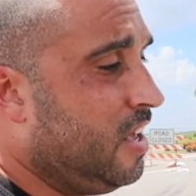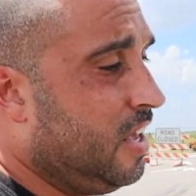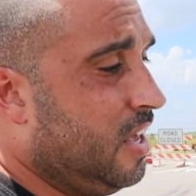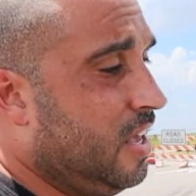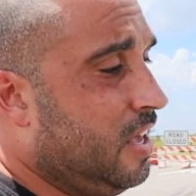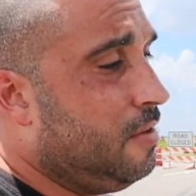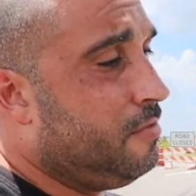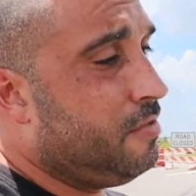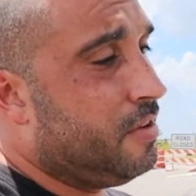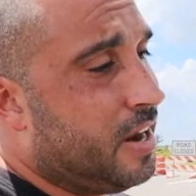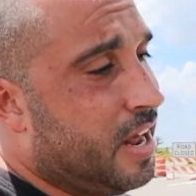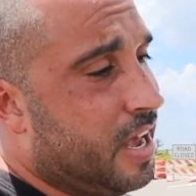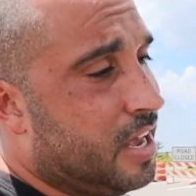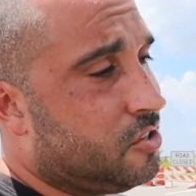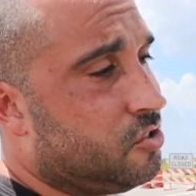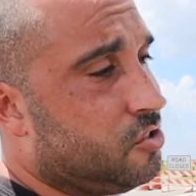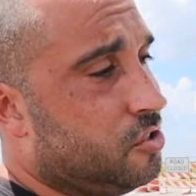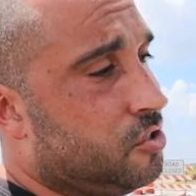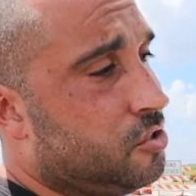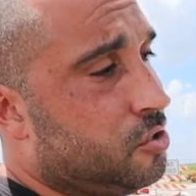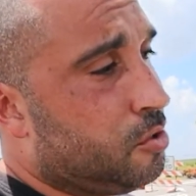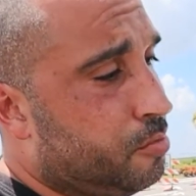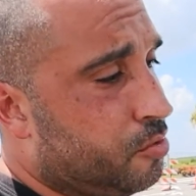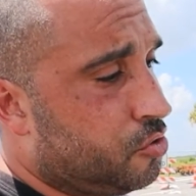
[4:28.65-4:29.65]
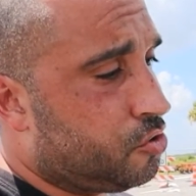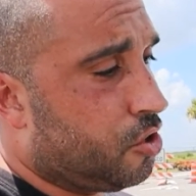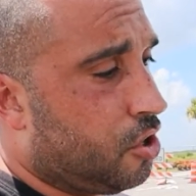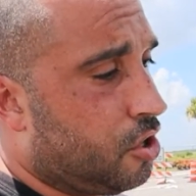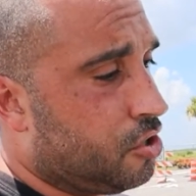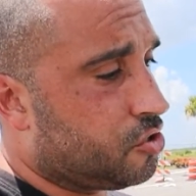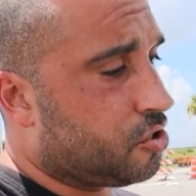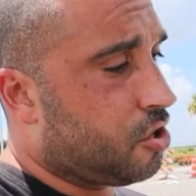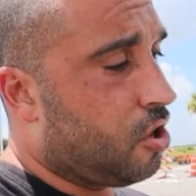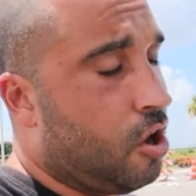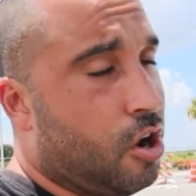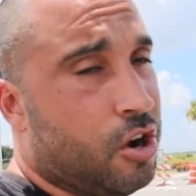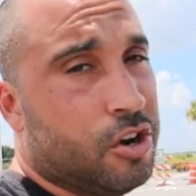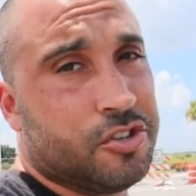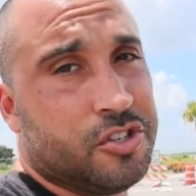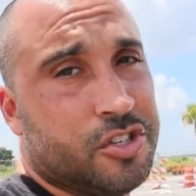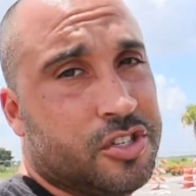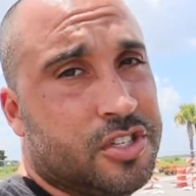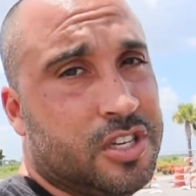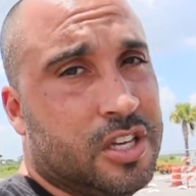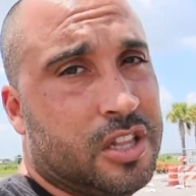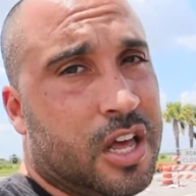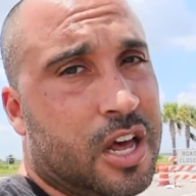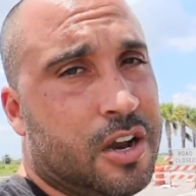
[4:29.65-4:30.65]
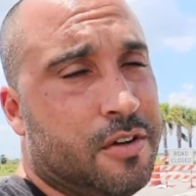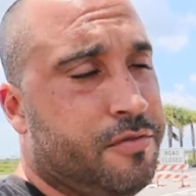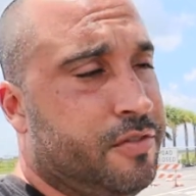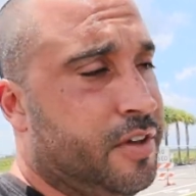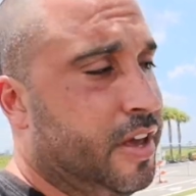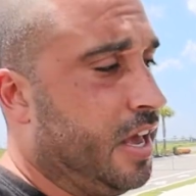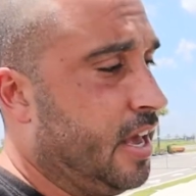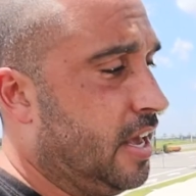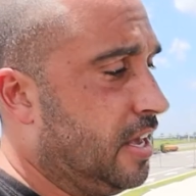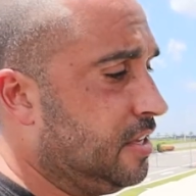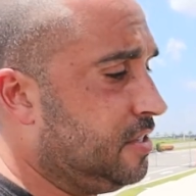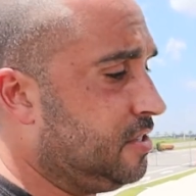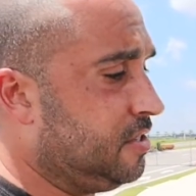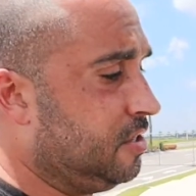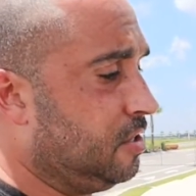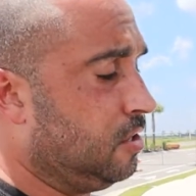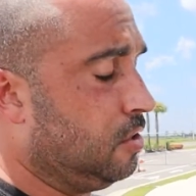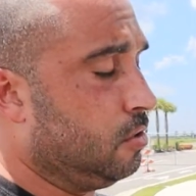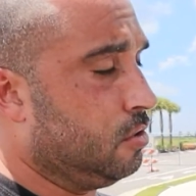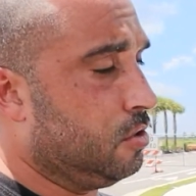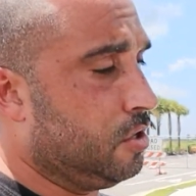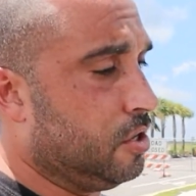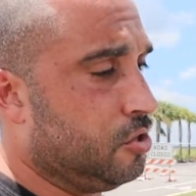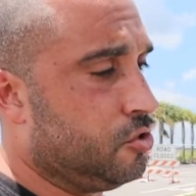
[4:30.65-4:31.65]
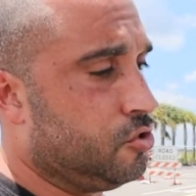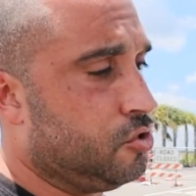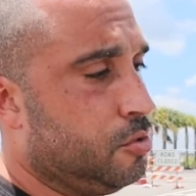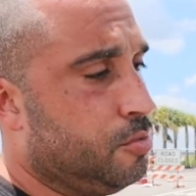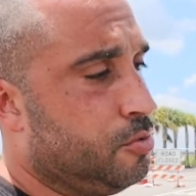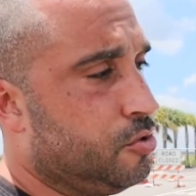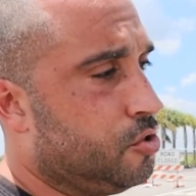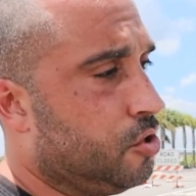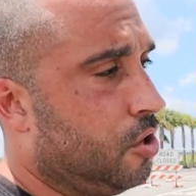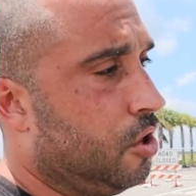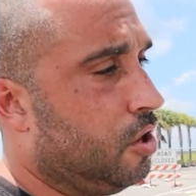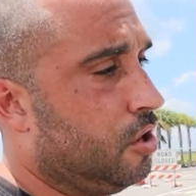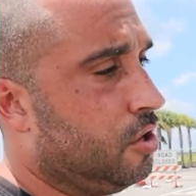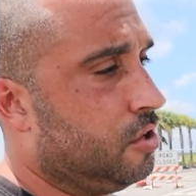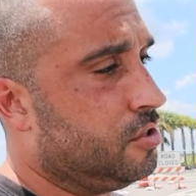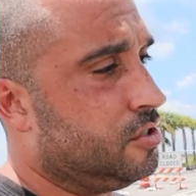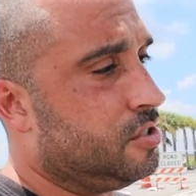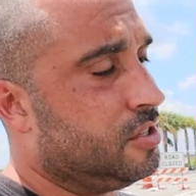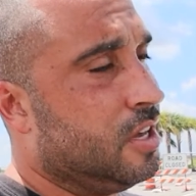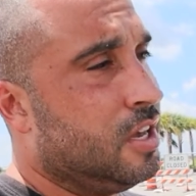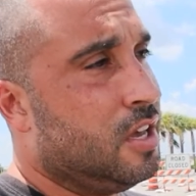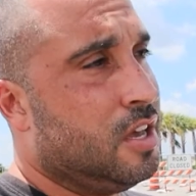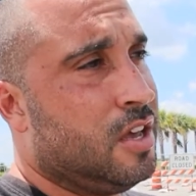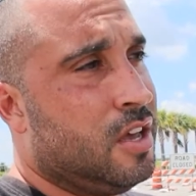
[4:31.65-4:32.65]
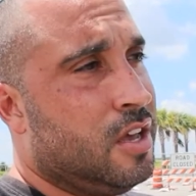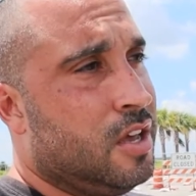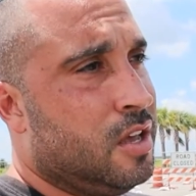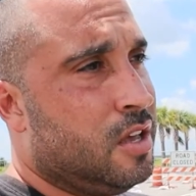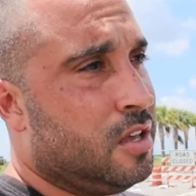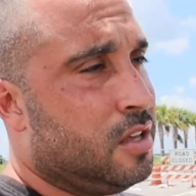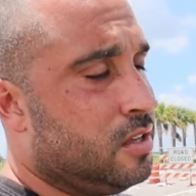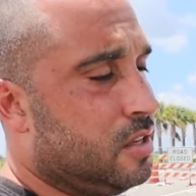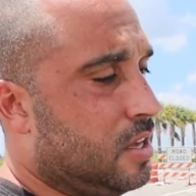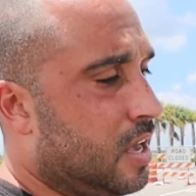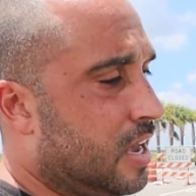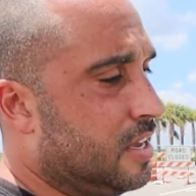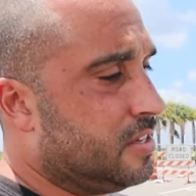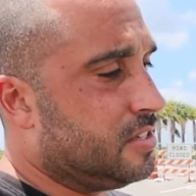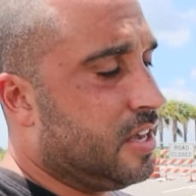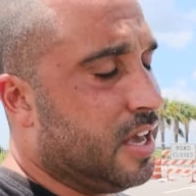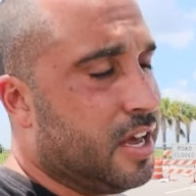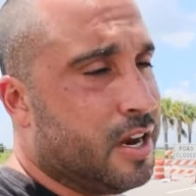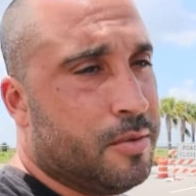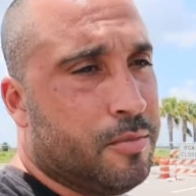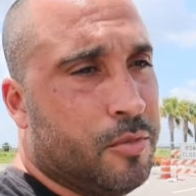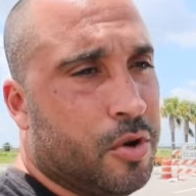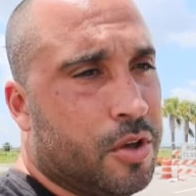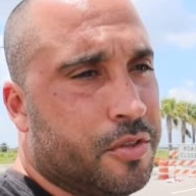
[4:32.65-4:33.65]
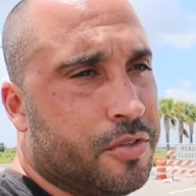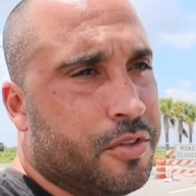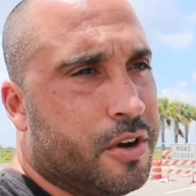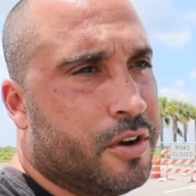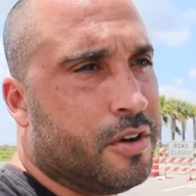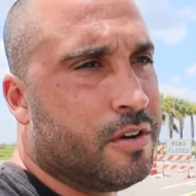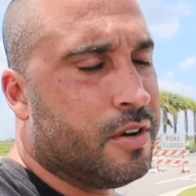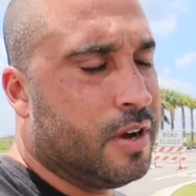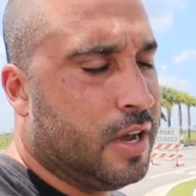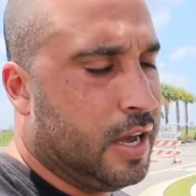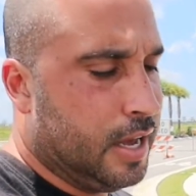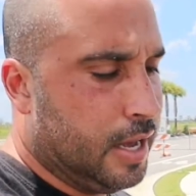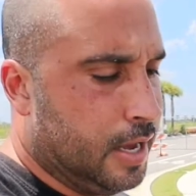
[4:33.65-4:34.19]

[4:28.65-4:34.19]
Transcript: Even actually supercharged cars, you see a lot of V8s, you know, they're supercharged. Guys get them on their